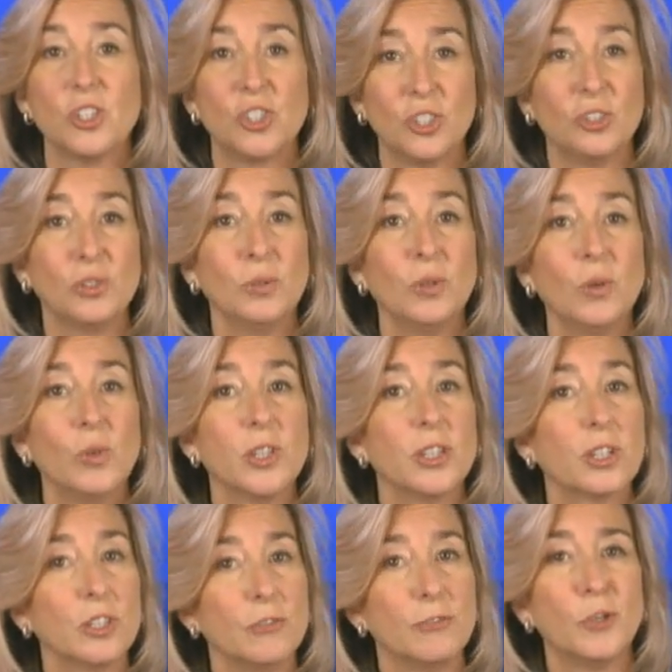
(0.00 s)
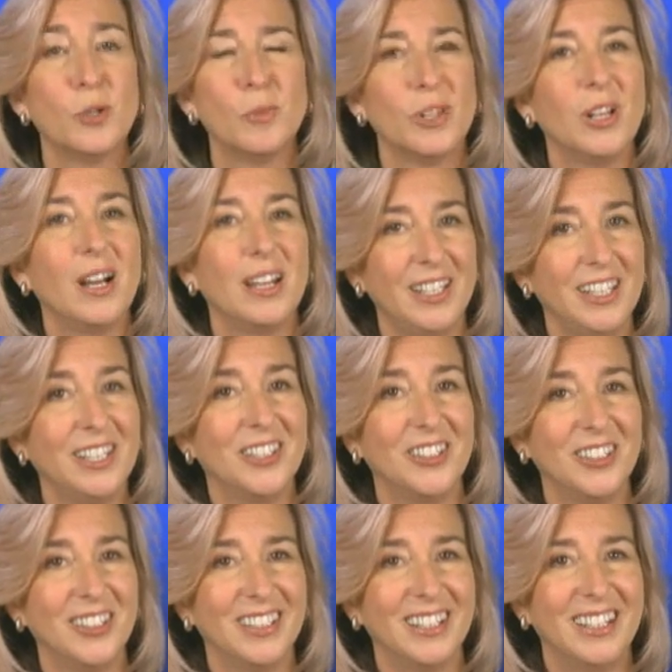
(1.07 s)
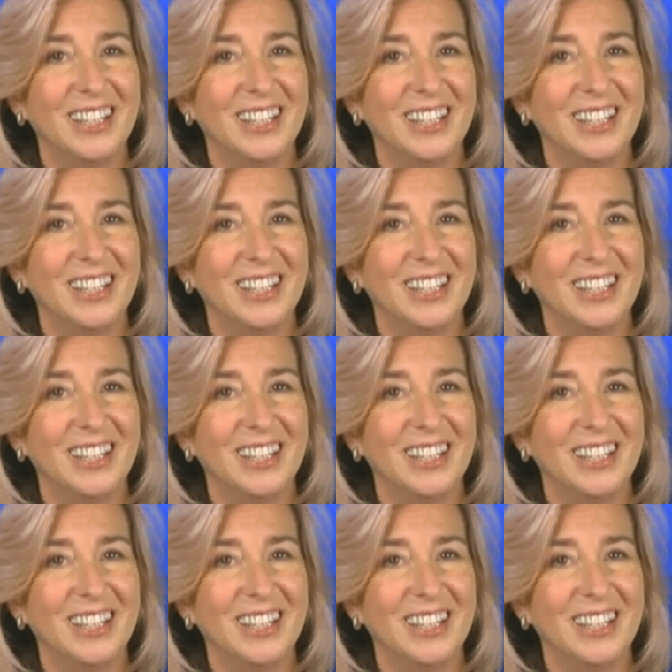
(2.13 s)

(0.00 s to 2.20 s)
shoe with a convertible high heel.